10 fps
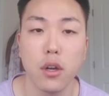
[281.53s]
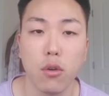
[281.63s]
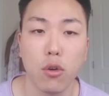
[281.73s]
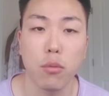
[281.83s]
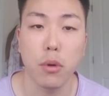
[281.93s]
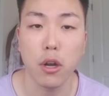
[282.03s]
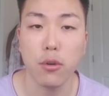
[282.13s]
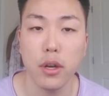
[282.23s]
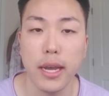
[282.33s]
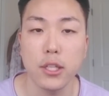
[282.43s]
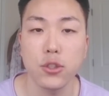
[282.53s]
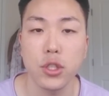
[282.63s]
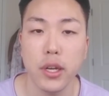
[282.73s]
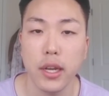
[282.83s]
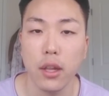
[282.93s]
or moderate
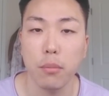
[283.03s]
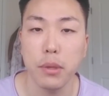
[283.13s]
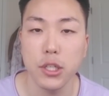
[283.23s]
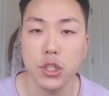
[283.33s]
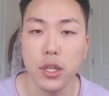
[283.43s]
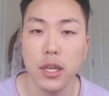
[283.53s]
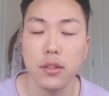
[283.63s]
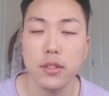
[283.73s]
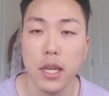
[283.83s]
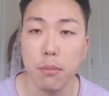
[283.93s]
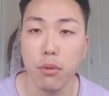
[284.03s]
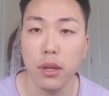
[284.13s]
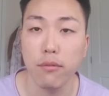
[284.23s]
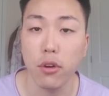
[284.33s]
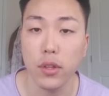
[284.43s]
androgenic alopecia in the temple
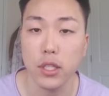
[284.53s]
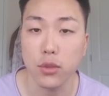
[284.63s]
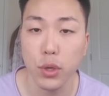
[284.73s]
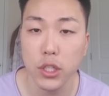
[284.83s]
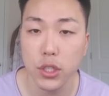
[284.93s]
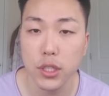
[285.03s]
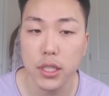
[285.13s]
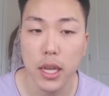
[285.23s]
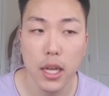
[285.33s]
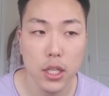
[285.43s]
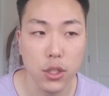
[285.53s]
and vertex regions.